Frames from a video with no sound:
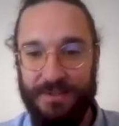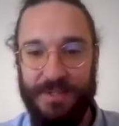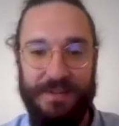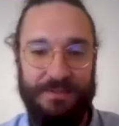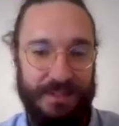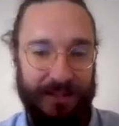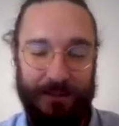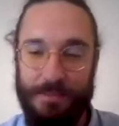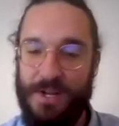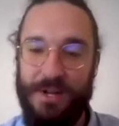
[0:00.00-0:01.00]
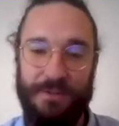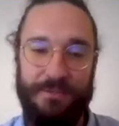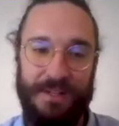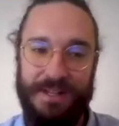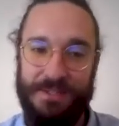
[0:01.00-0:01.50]
We have the
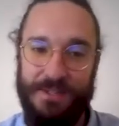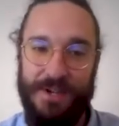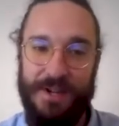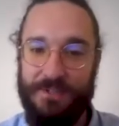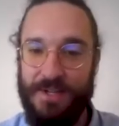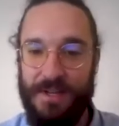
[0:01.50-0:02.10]
cryptography and XDR